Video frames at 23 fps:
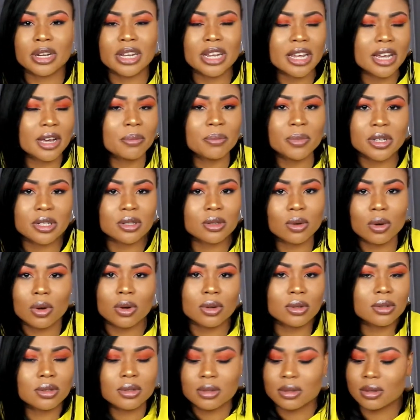earpiece
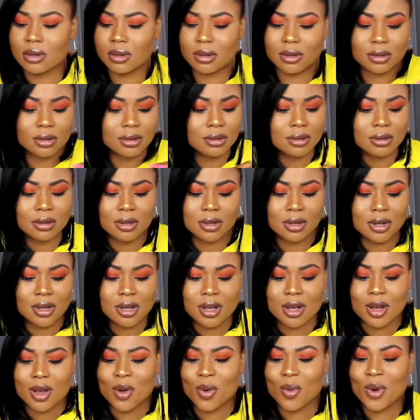on, so
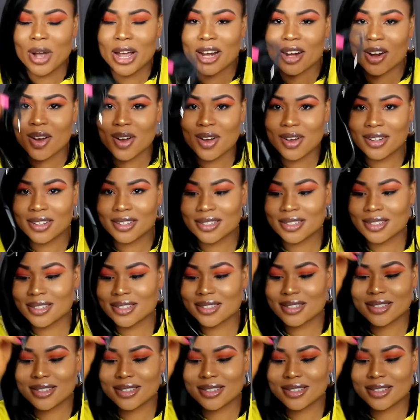why not?